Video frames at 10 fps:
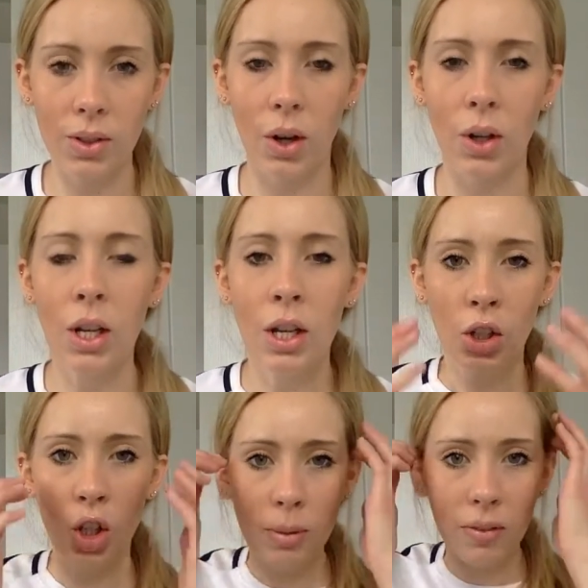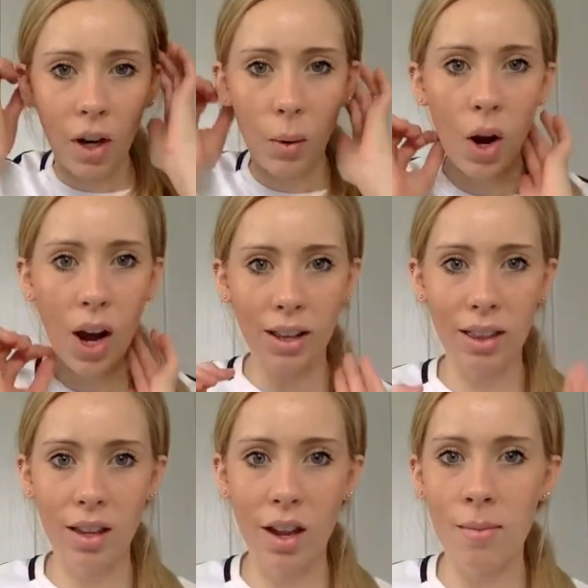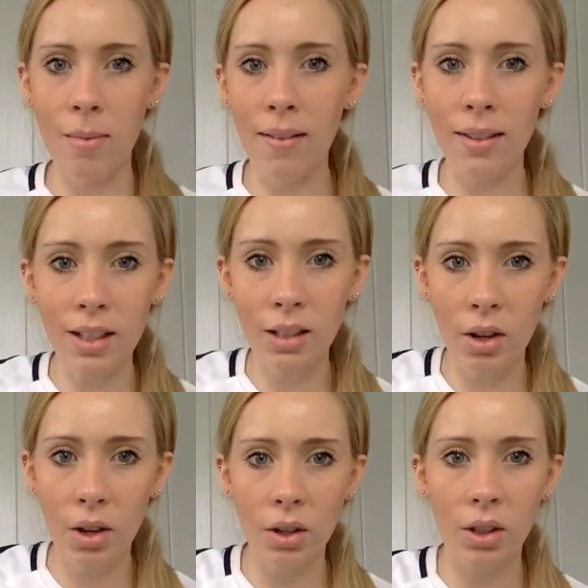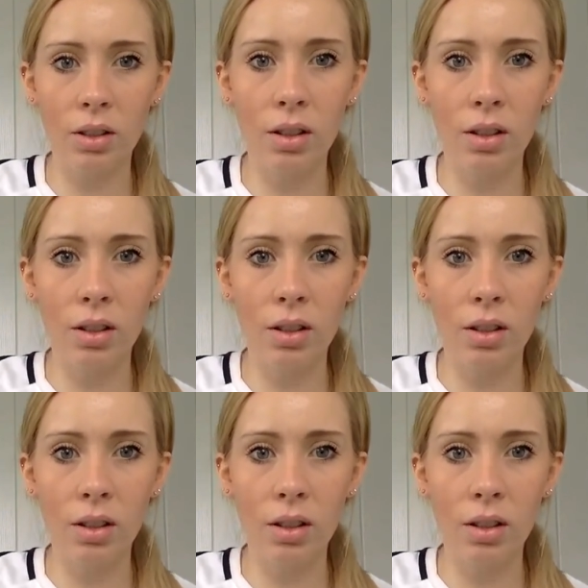So it could be very worth having a look.